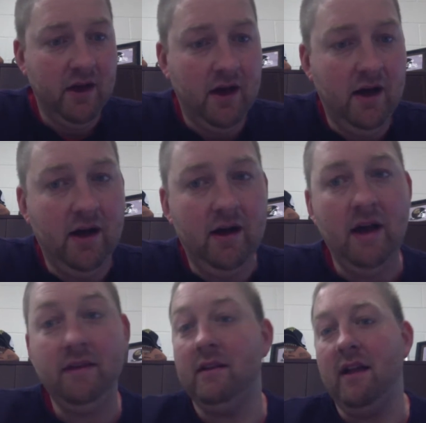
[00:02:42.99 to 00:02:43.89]

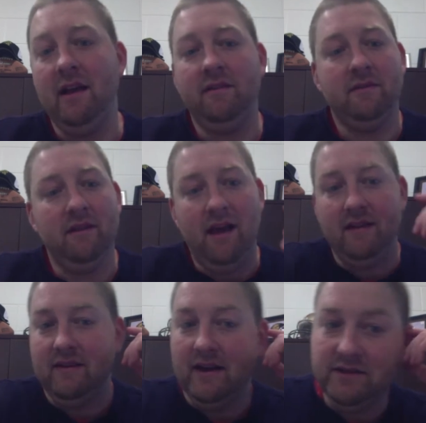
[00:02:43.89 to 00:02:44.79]
And then the
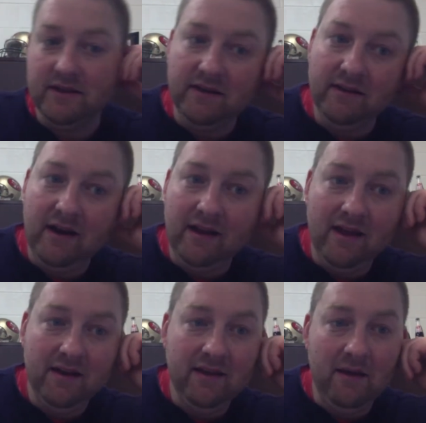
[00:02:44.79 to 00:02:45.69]
last section, kind
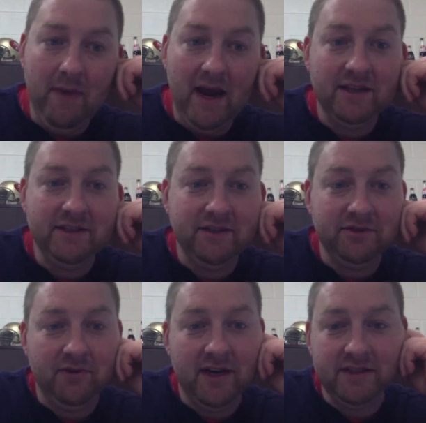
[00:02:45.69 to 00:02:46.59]
of that managing
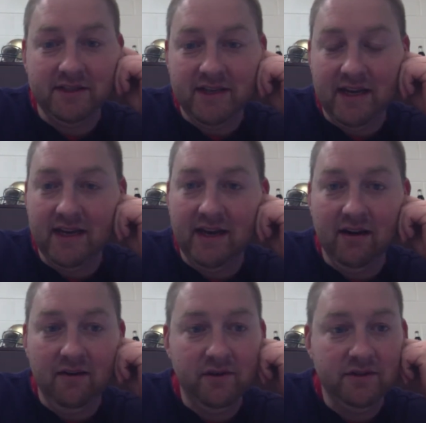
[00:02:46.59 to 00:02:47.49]
stress and taking
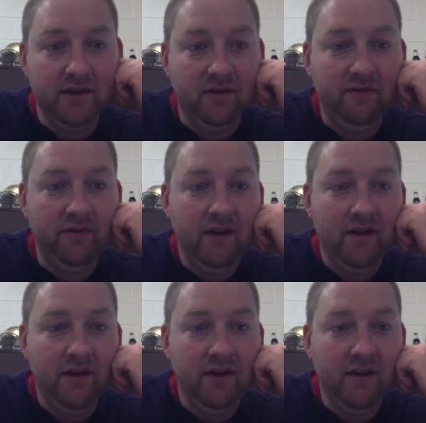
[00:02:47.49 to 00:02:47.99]
care of yourself.